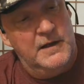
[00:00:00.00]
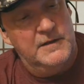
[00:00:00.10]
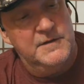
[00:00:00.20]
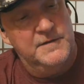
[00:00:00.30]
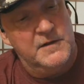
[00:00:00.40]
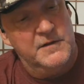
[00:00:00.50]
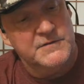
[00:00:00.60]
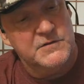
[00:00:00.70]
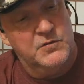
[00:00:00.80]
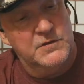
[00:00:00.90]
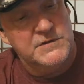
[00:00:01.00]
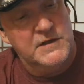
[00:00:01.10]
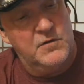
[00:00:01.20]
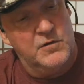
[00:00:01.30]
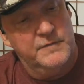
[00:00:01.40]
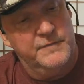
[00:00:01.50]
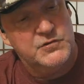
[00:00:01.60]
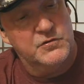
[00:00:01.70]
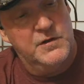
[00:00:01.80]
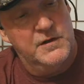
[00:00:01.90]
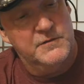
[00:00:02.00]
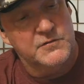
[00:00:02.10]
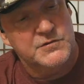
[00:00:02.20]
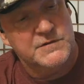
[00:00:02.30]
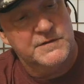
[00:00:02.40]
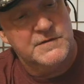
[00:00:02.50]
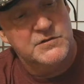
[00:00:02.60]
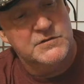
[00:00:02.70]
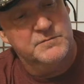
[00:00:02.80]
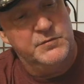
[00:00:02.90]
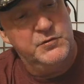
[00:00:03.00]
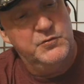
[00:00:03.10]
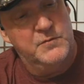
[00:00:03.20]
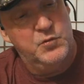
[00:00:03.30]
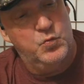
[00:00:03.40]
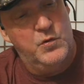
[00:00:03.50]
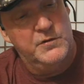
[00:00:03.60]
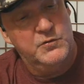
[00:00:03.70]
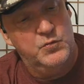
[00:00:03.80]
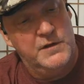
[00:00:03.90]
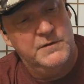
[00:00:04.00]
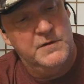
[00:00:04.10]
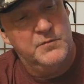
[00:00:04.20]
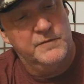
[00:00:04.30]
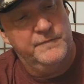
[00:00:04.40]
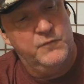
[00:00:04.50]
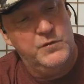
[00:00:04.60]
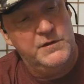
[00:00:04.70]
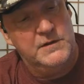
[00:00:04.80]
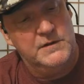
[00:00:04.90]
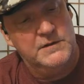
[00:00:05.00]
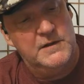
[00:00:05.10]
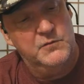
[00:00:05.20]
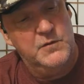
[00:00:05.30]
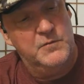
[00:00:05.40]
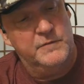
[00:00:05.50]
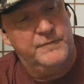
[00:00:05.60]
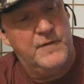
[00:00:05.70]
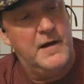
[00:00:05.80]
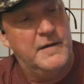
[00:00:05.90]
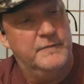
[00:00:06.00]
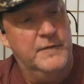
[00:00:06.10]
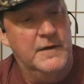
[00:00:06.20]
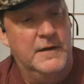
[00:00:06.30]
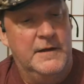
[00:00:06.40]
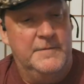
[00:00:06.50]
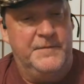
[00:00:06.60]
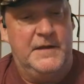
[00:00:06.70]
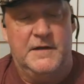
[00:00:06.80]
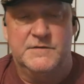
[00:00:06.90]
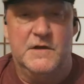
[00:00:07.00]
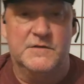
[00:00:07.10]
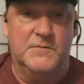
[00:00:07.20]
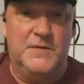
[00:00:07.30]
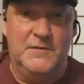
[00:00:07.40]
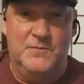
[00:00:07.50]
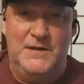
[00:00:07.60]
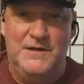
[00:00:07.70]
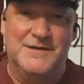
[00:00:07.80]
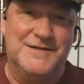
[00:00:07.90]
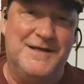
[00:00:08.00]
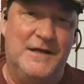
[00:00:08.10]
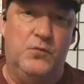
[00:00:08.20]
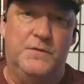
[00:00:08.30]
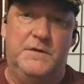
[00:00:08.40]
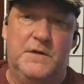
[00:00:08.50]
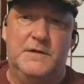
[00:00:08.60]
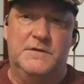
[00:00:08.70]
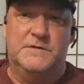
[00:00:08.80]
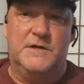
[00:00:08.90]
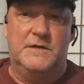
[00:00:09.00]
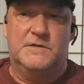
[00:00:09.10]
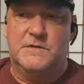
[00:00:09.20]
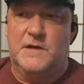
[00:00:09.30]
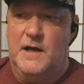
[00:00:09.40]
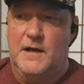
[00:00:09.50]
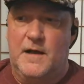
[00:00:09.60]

And then they also contain artificial colors such as blue number 1, red number 40, and yellow number 5. And I saw something in media today where the United States,